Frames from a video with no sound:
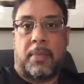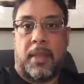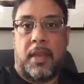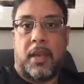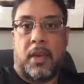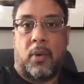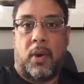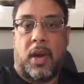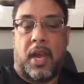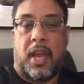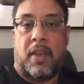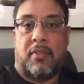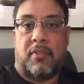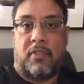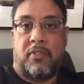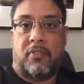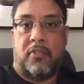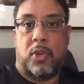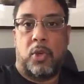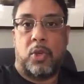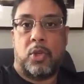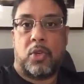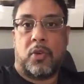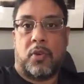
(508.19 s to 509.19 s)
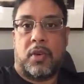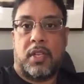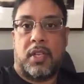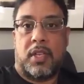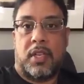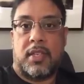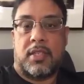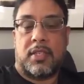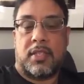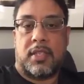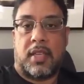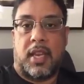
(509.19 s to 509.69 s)
I have a future in
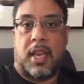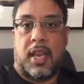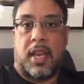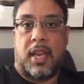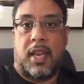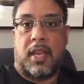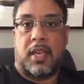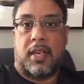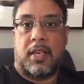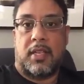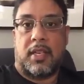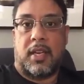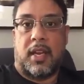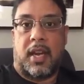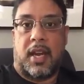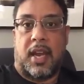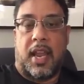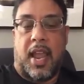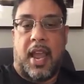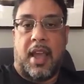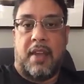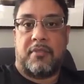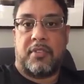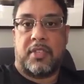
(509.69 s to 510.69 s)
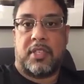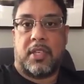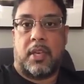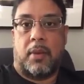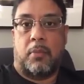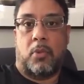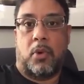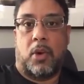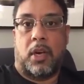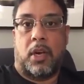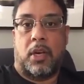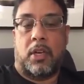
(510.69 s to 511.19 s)
this, and I have
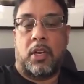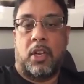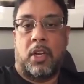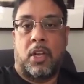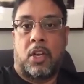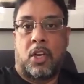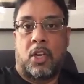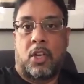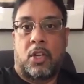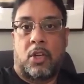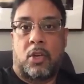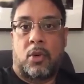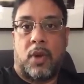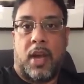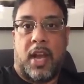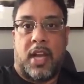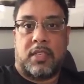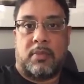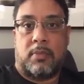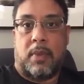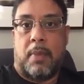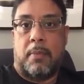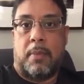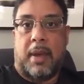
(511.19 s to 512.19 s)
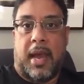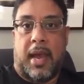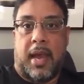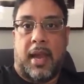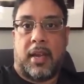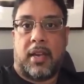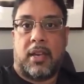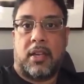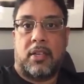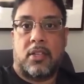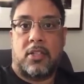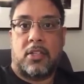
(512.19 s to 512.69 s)
someone who has my
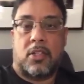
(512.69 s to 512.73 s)
back.